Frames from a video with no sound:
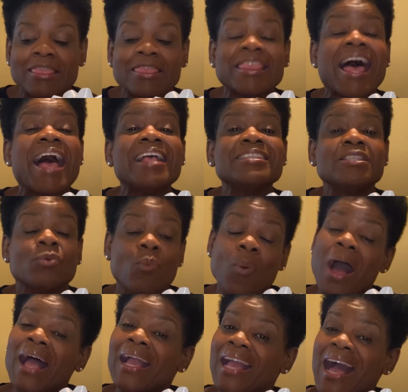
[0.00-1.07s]
That's
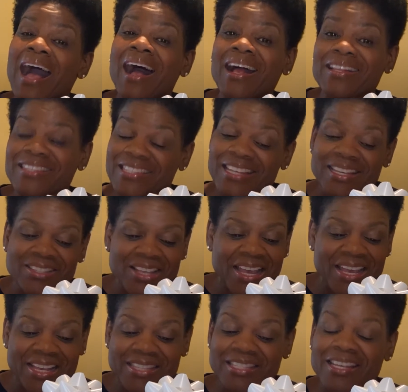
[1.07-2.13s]
why God sent
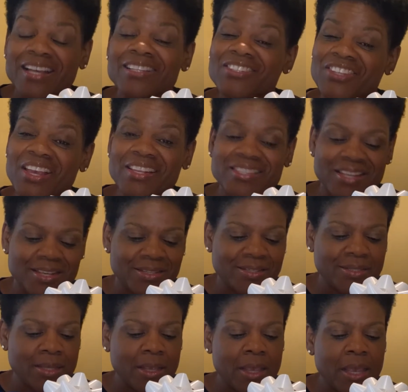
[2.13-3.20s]
his son Jesus.